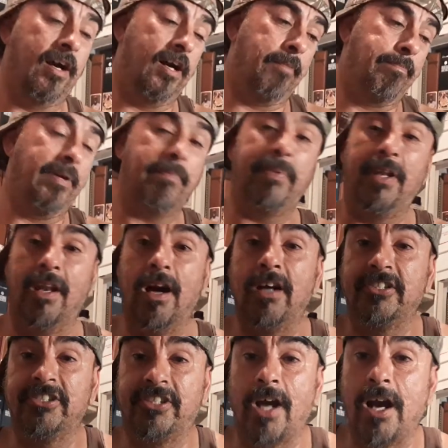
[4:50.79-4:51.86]
Pippi
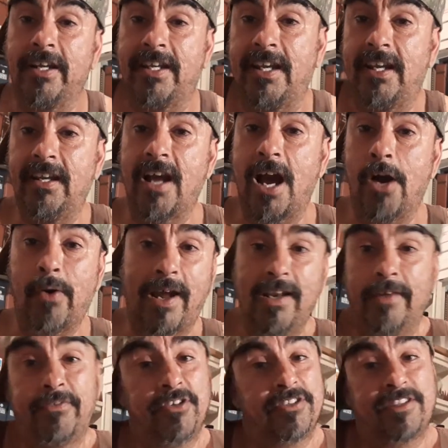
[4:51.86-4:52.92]
Longstocking, how I
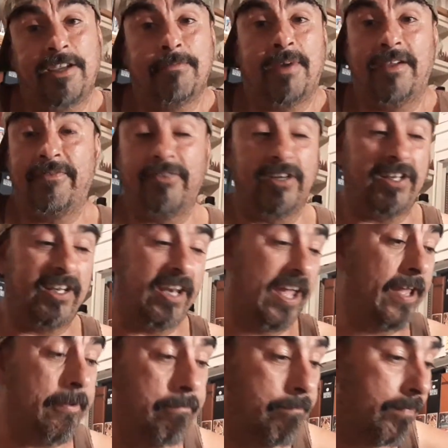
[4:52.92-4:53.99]
love to say my funny
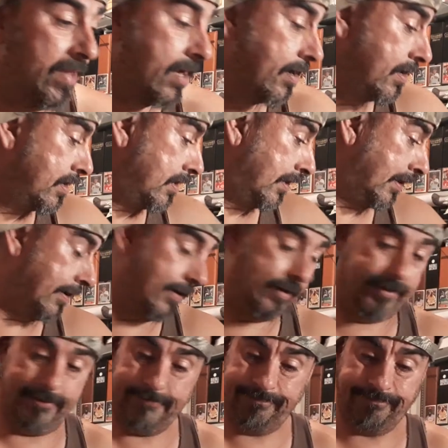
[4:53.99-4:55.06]
name.
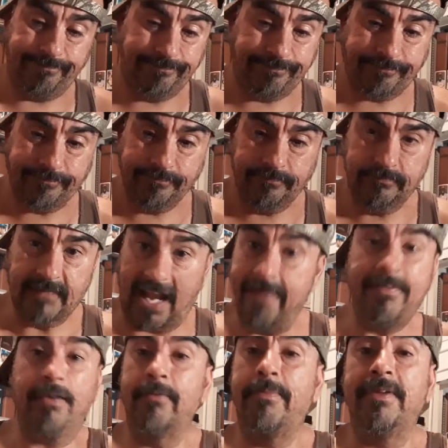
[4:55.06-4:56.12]
Um, I've
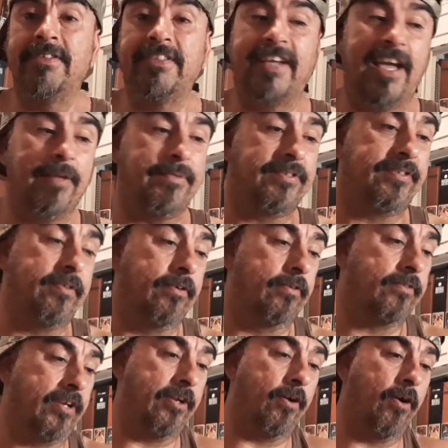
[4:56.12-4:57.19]
never been scammed still.
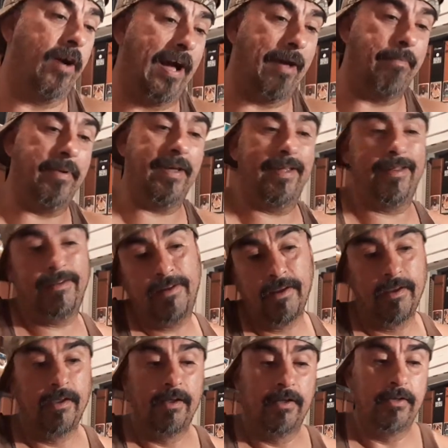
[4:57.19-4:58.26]
I've been
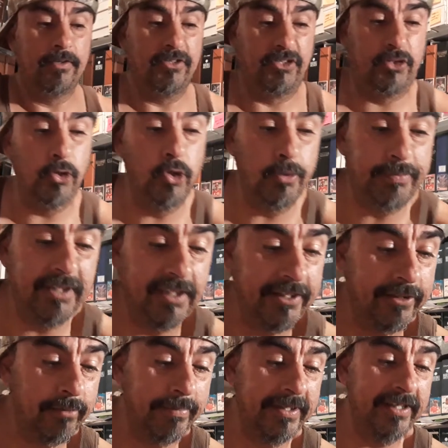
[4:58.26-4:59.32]
duped a
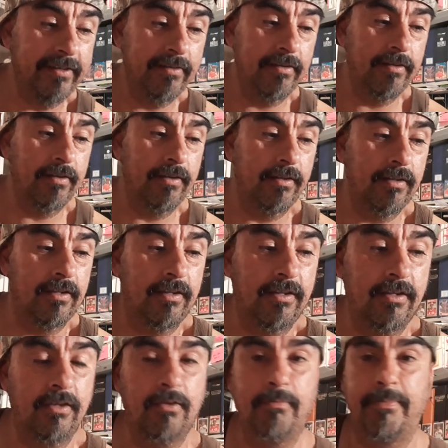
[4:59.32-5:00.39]
little bit,
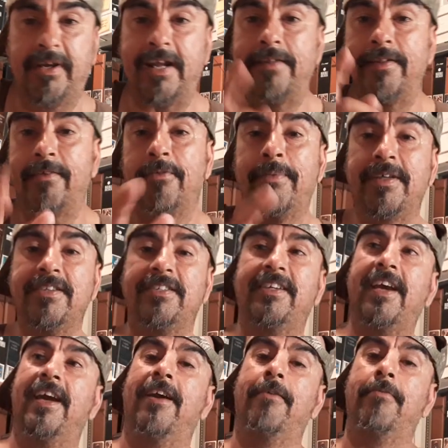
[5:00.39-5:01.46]
but I never been
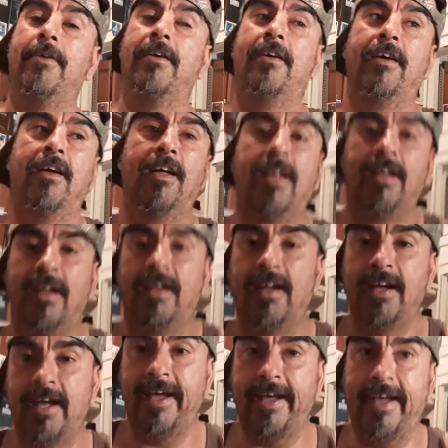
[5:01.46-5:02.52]
scammed.
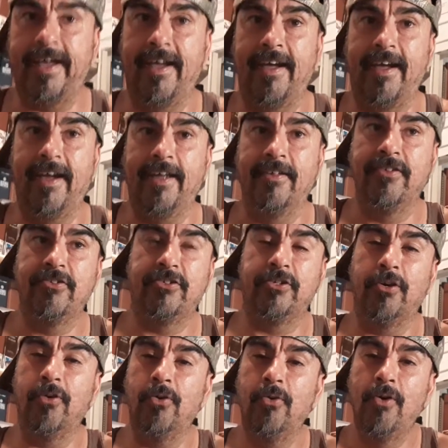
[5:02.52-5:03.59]
And
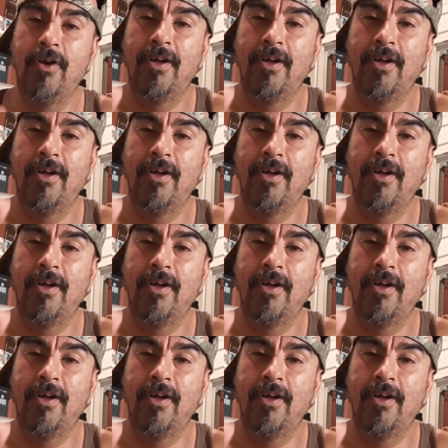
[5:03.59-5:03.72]
so